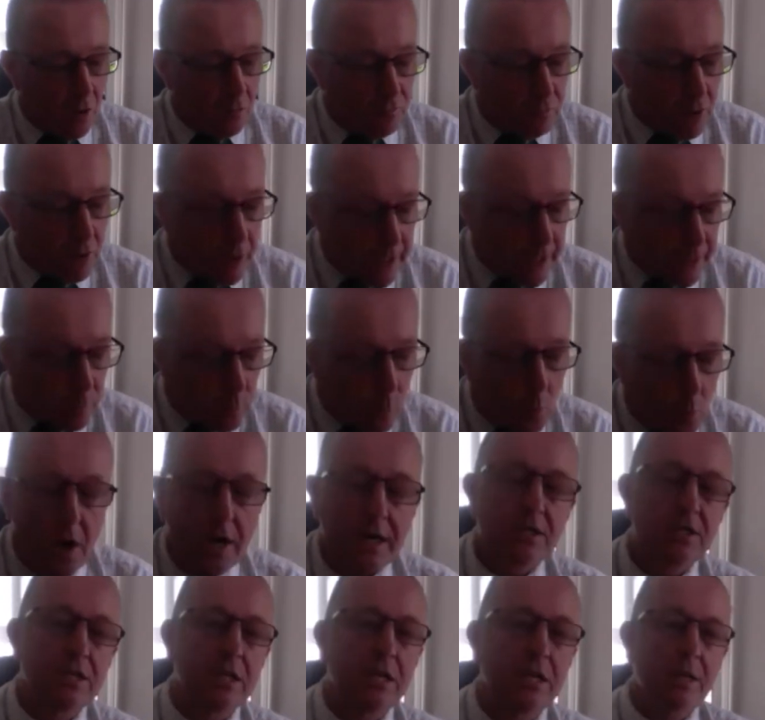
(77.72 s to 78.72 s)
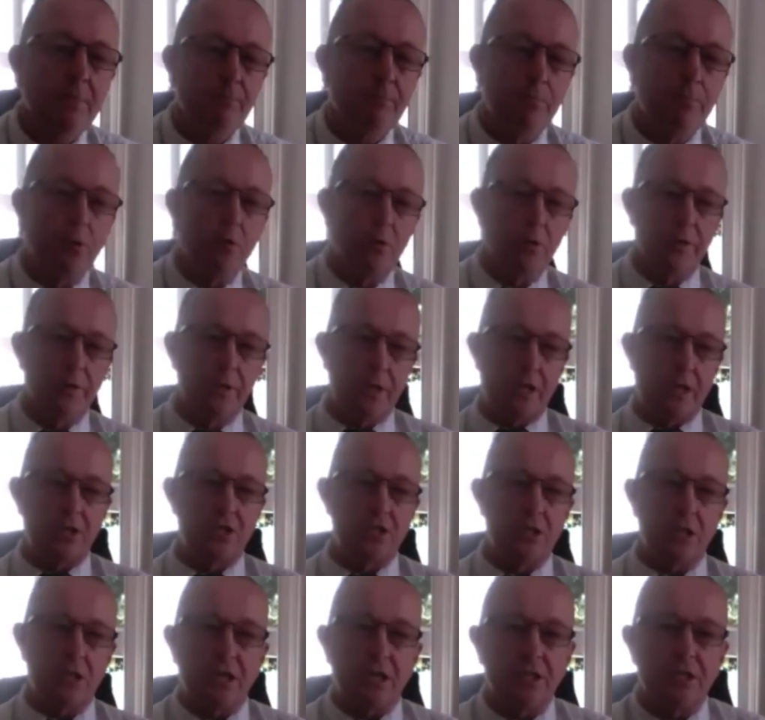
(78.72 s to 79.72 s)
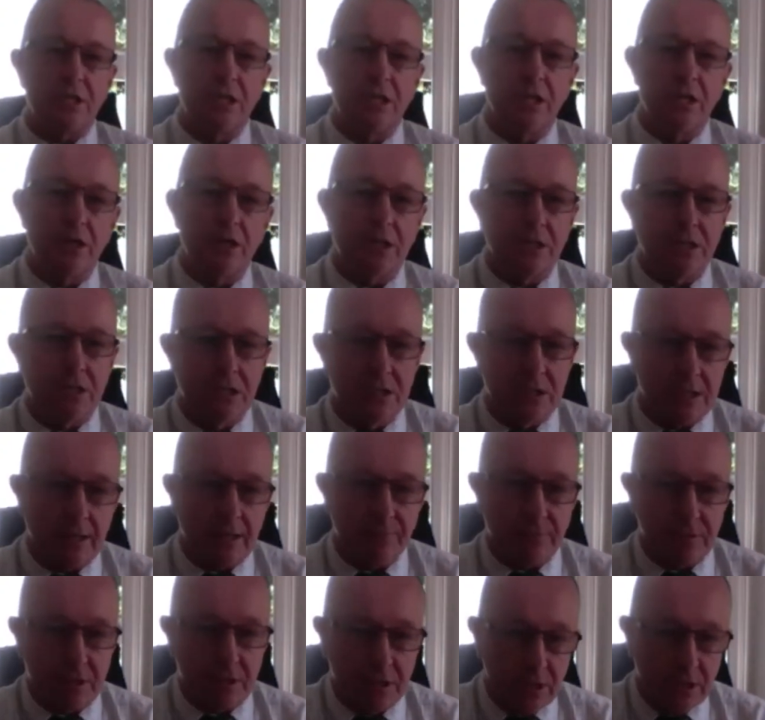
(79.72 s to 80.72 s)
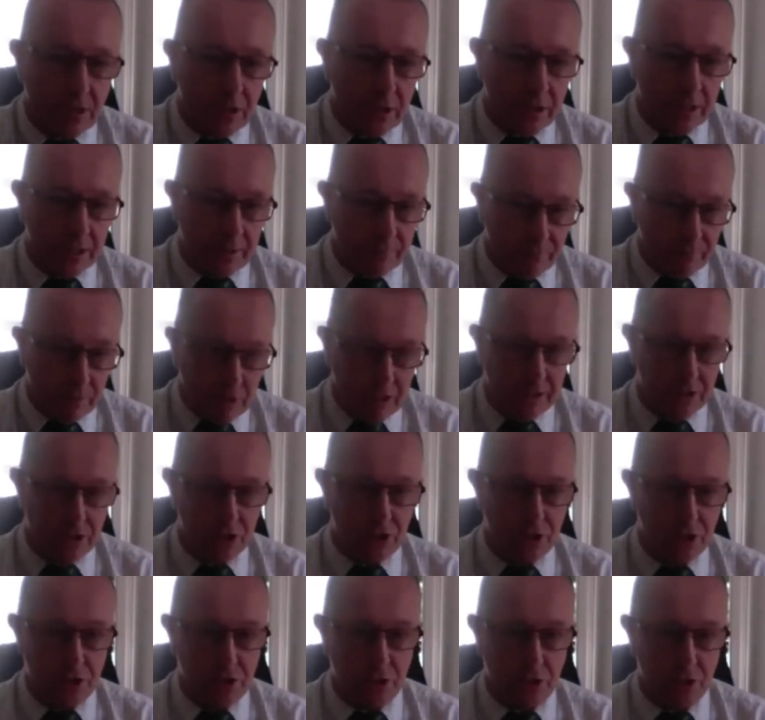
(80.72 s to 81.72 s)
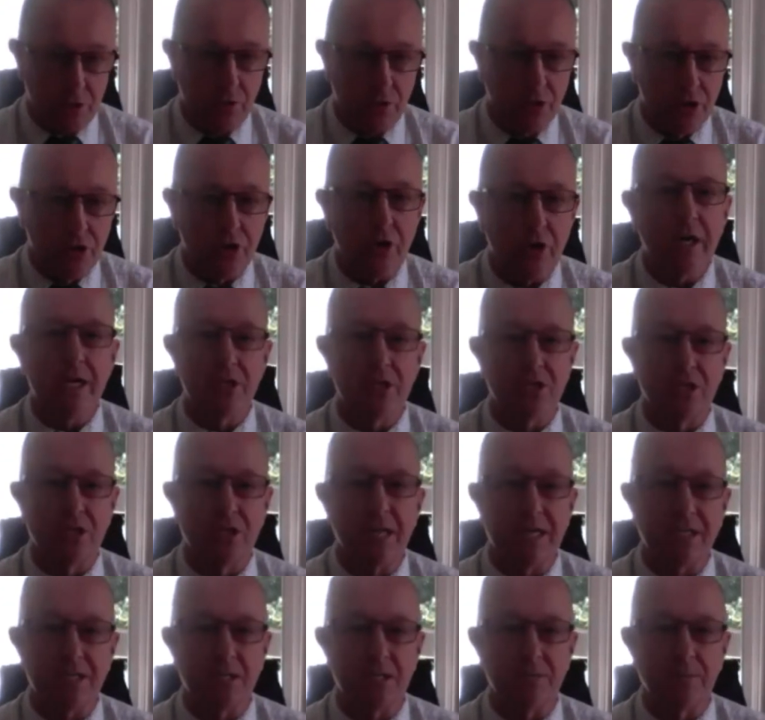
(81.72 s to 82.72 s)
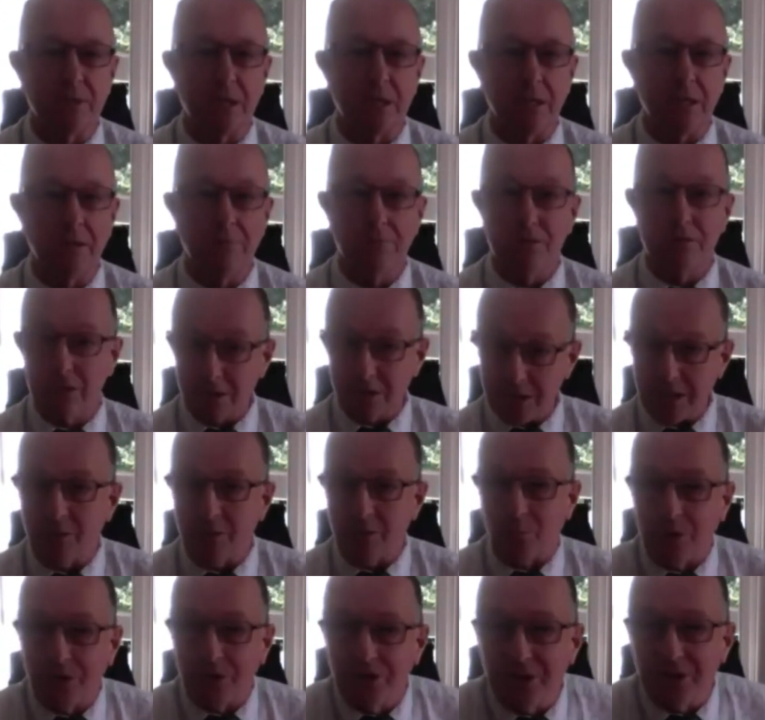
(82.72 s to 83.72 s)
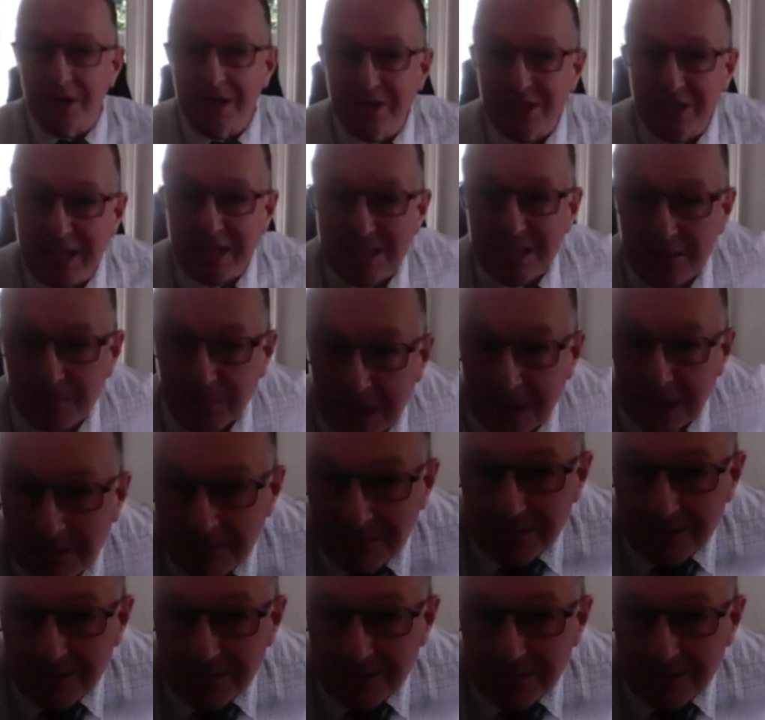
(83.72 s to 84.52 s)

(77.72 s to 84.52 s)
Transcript: Right, why is that important that I started in 1979 in relation to Gray's Anatomy? Do you like that one, Gray's Anatomy?